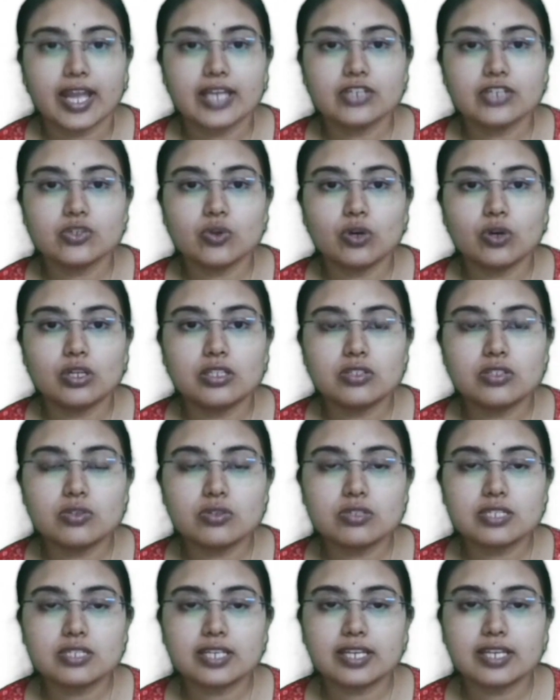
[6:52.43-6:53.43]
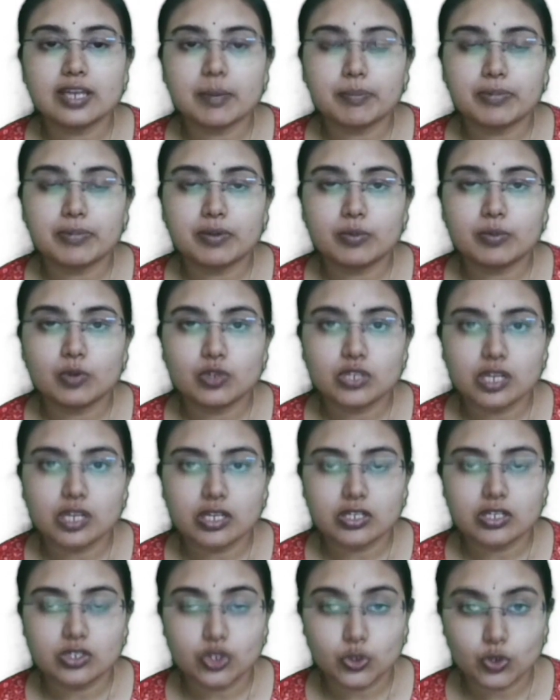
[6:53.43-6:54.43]
And you also see an upper
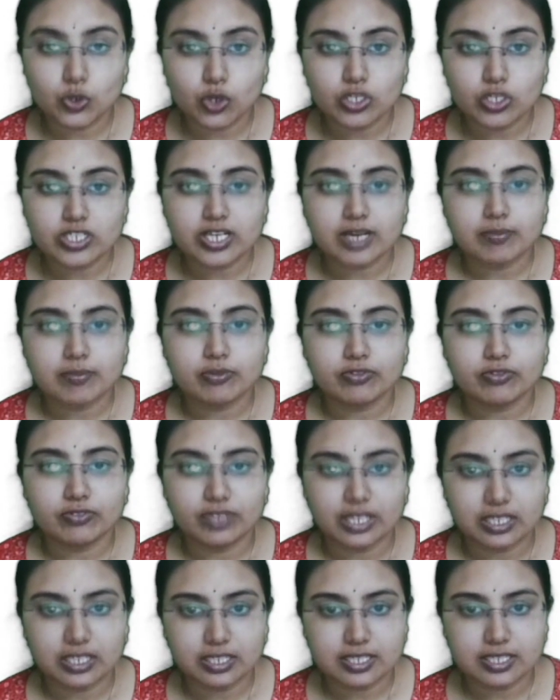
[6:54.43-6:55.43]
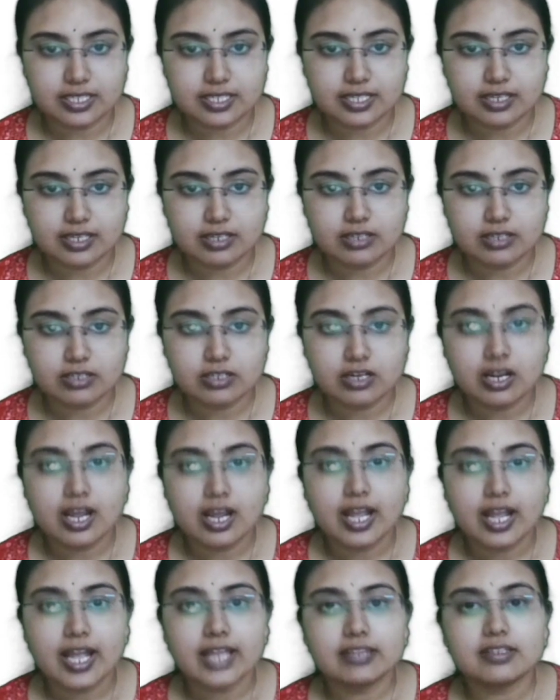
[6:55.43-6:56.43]
motor neuron type of weakness here.
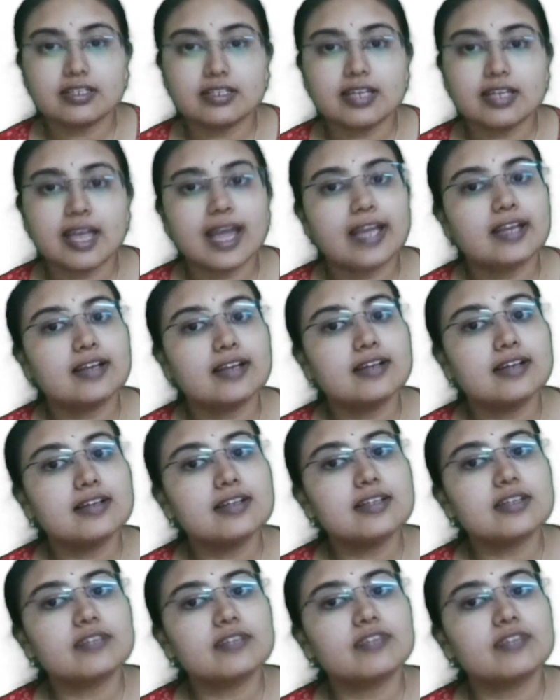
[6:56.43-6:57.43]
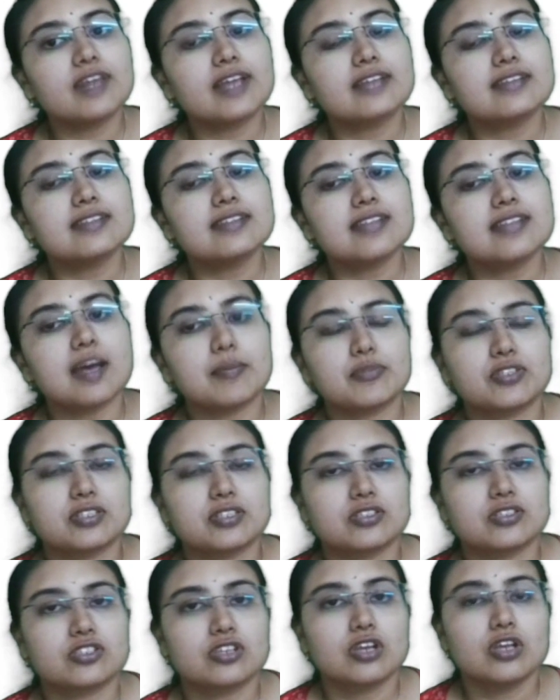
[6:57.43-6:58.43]
And then ankle reflex is
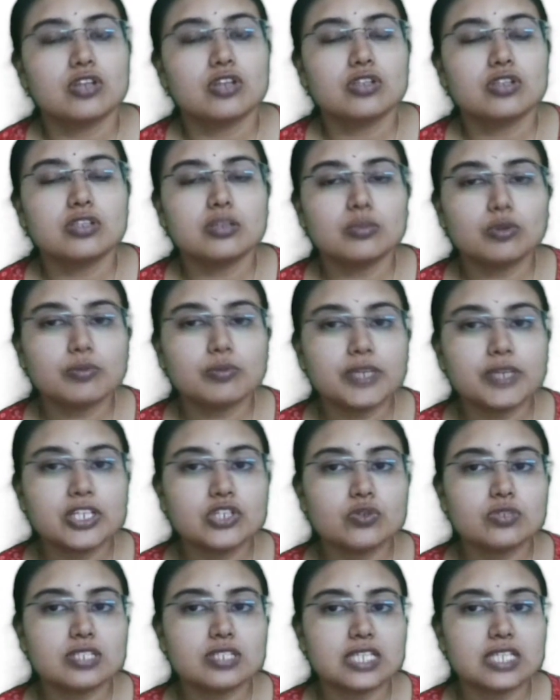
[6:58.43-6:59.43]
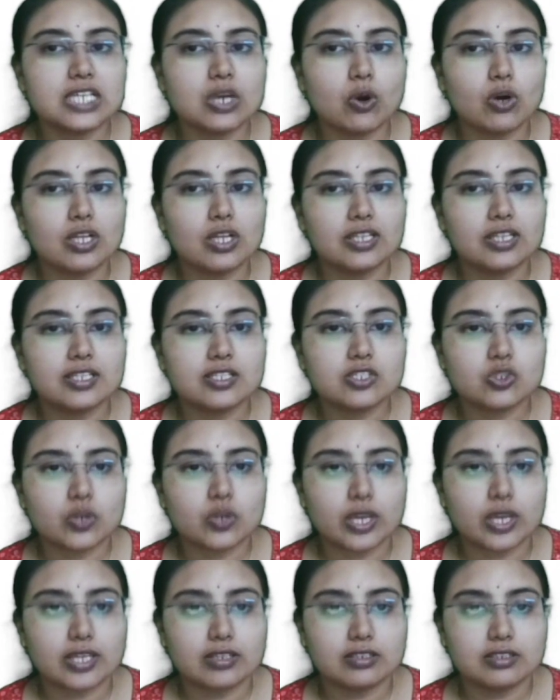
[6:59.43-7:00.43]
absent. So the moment you see all this
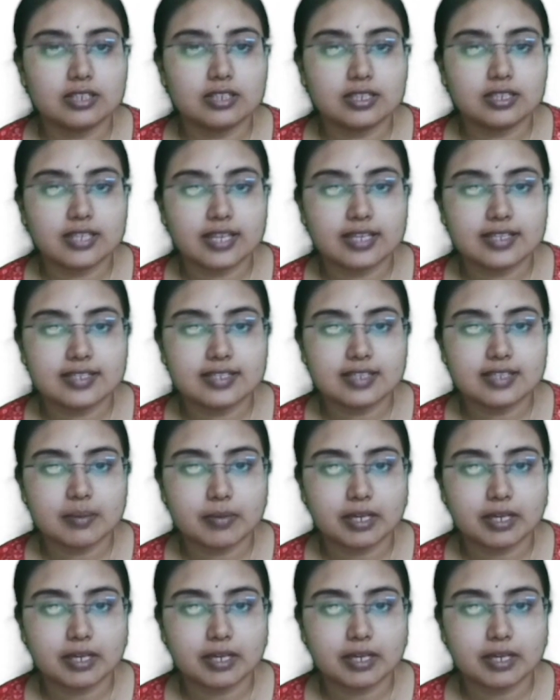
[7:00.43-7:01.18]
together, that there is